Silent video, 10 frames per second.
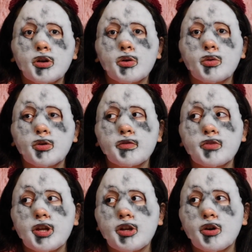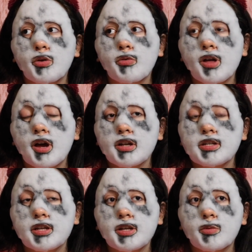Or if they know that
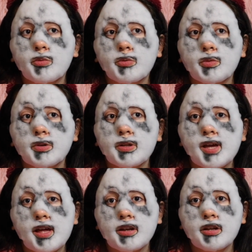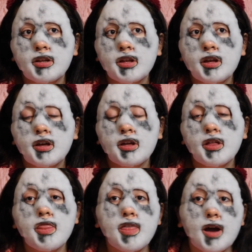it will get
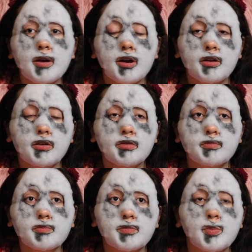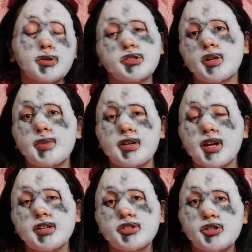that the person they're being
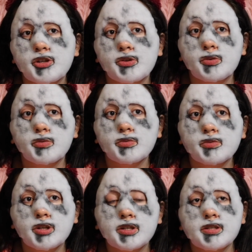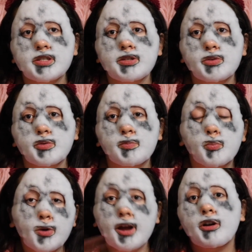nice to
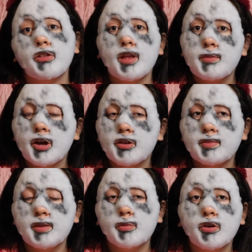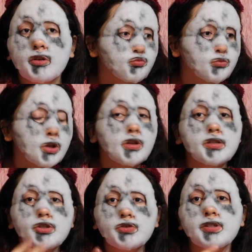brag on them to other people.
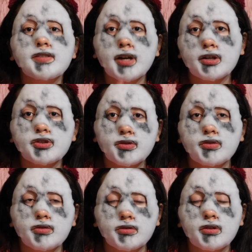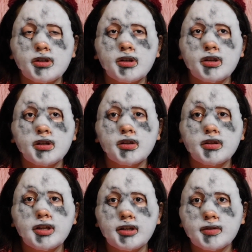That's a transactional
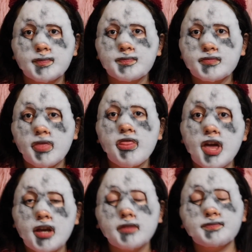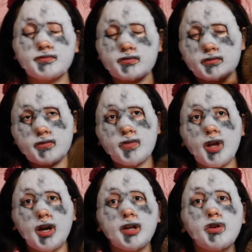like thing.
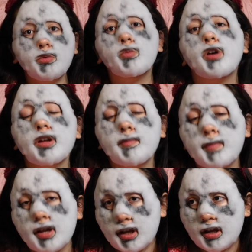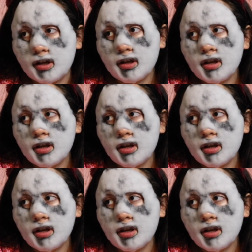I don't want my